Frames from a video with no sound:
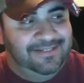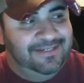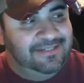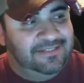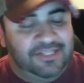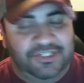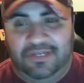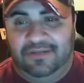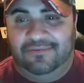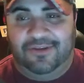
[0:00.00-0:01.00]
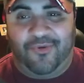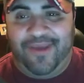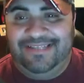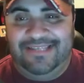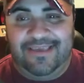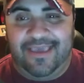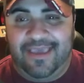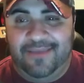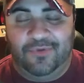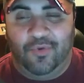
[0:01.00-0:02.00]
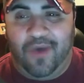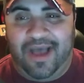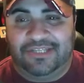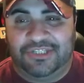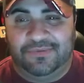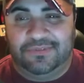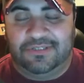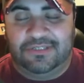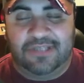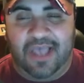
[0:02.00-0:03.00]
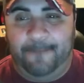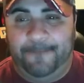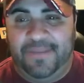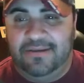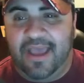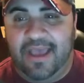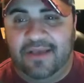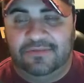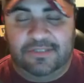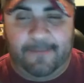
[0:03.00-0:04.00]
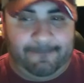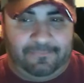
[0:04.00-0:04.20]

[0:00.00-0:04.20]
Such a crazy game to watch. It was just up and downs.